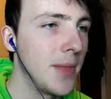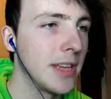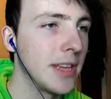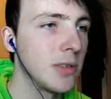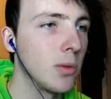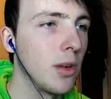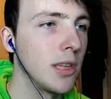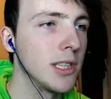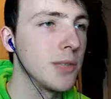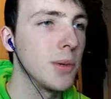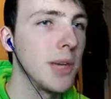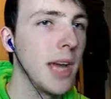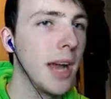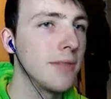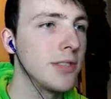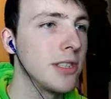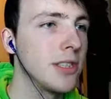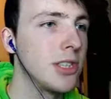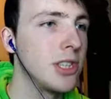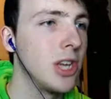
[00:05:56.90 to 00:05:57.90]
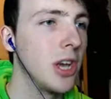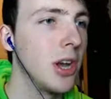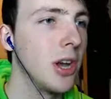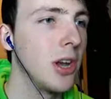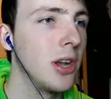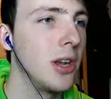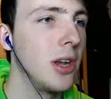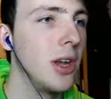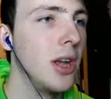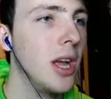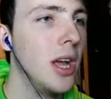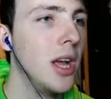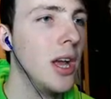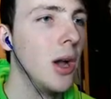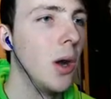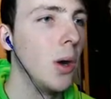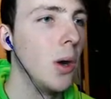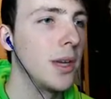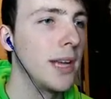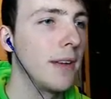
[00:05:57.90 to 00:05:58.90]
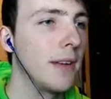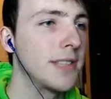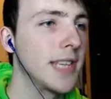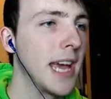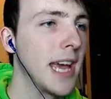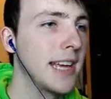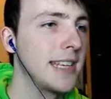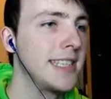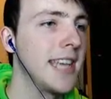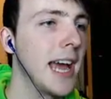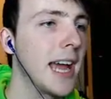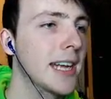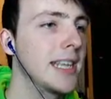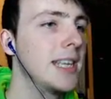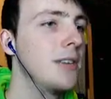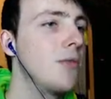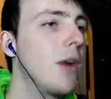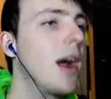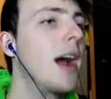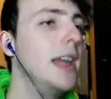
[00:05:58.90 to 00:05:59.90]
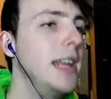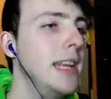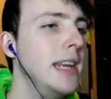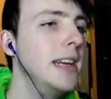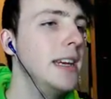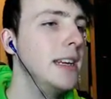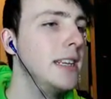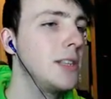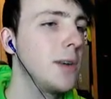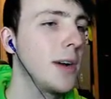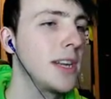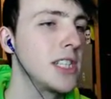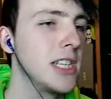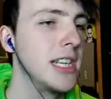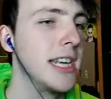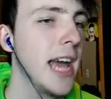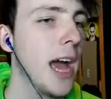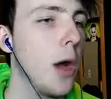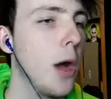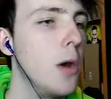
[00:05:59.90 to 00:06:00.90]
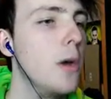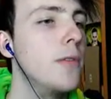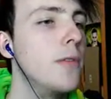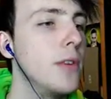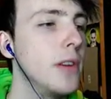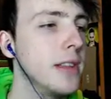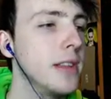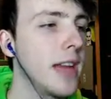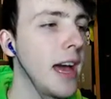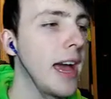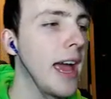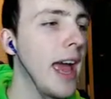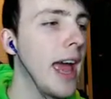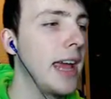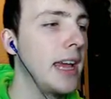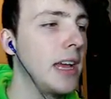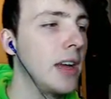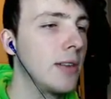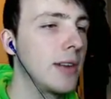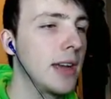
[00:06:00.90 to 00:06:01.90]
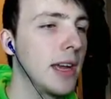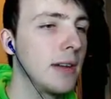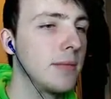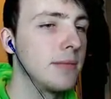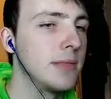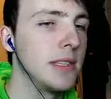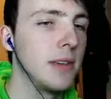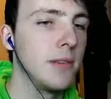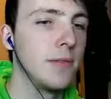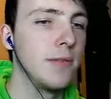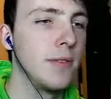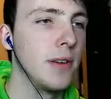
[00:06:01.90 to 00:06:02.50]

It's the ones where you have to turn, or you have to get exactly right to actually get over it that I hate. Okay, I'm still